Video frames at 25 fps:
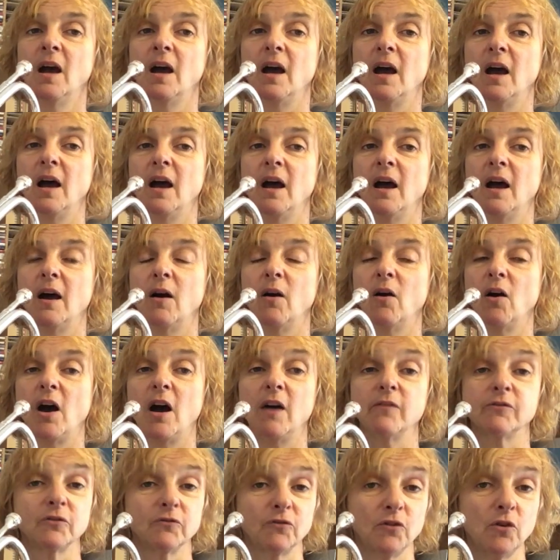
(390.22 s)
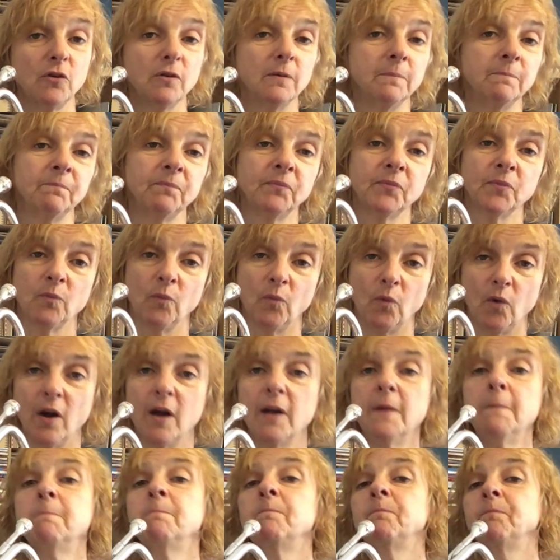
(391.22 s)
After 4.
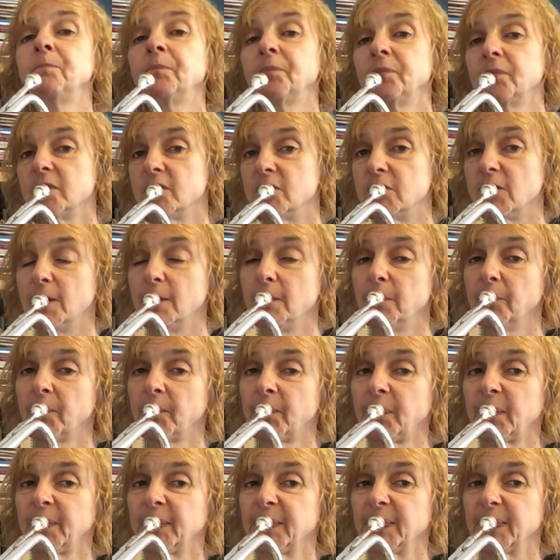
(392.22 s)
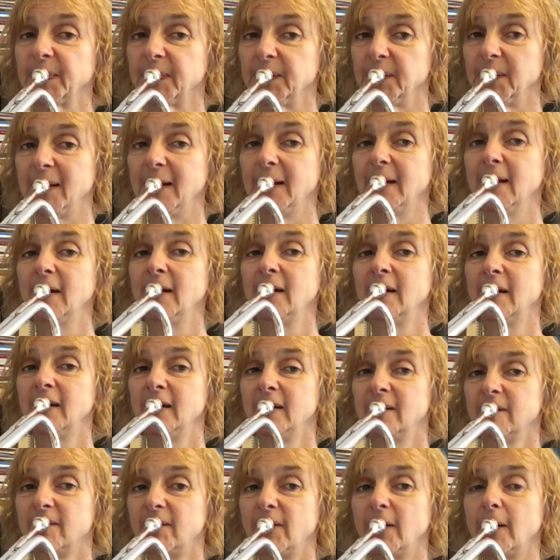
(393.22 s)
1, 2, 3,
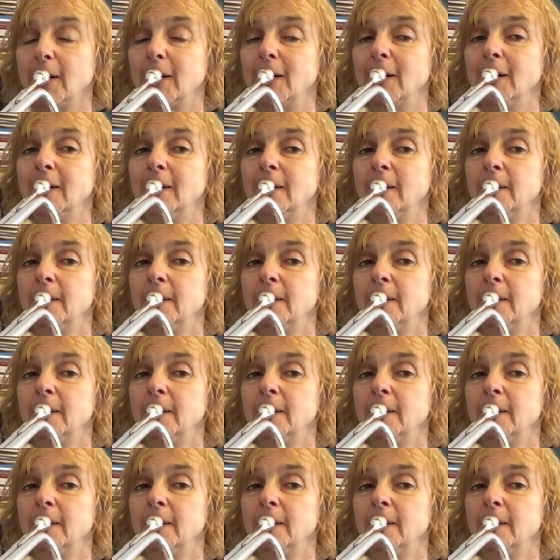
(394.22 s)
4.